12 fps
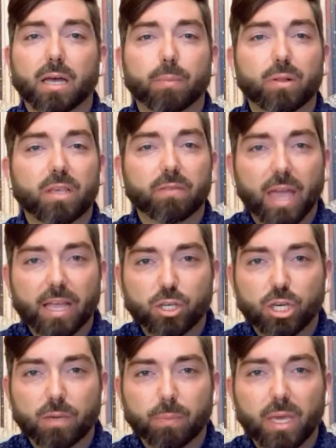I believe
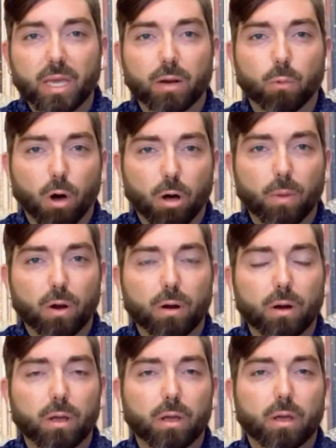HEB and
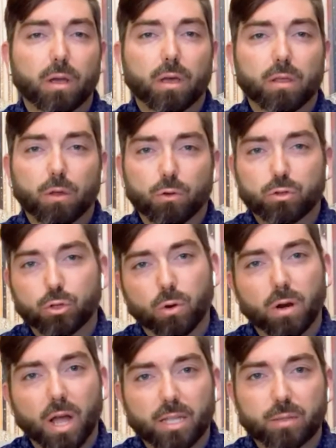Walmart. Those two
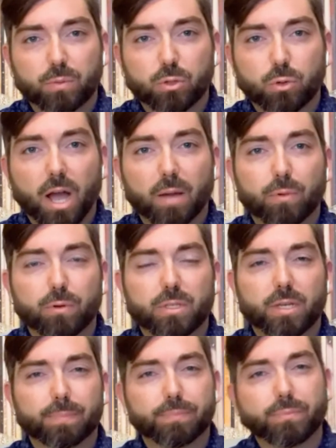are
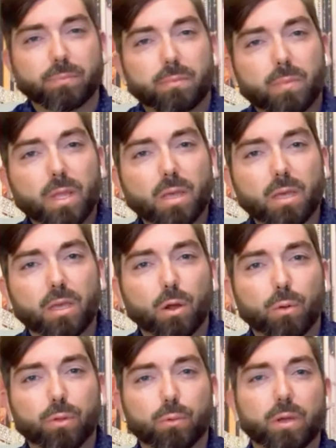non-subscribers. And, you
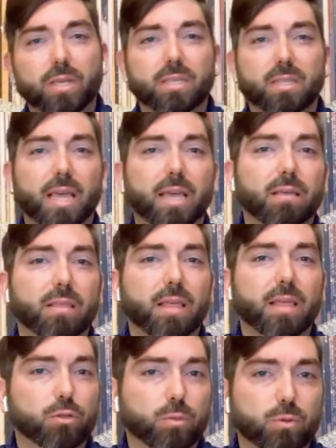know, the reason
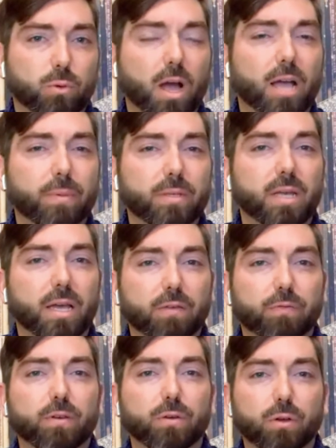they don't subscribe is
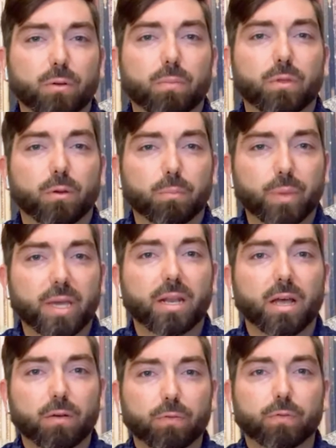I feel they're big
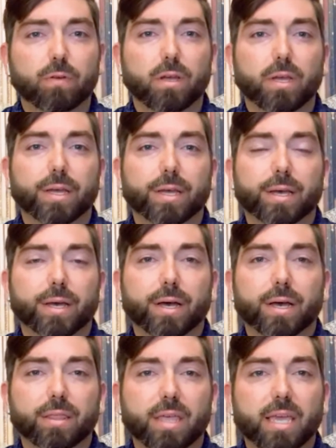enough.
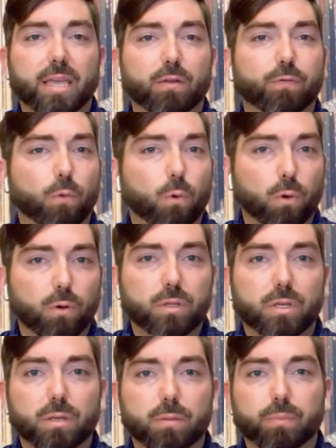They can
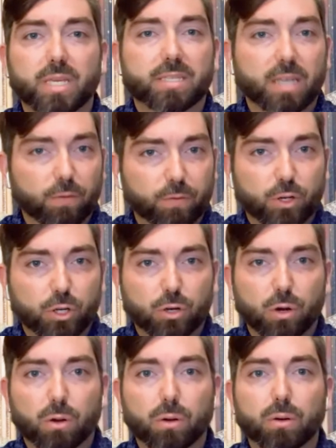afford to be
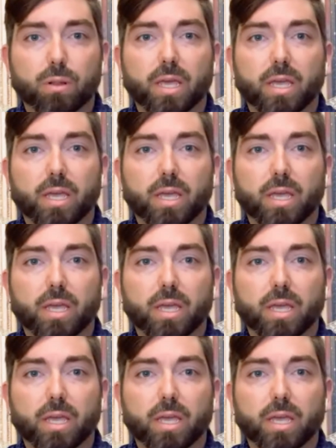self-insured.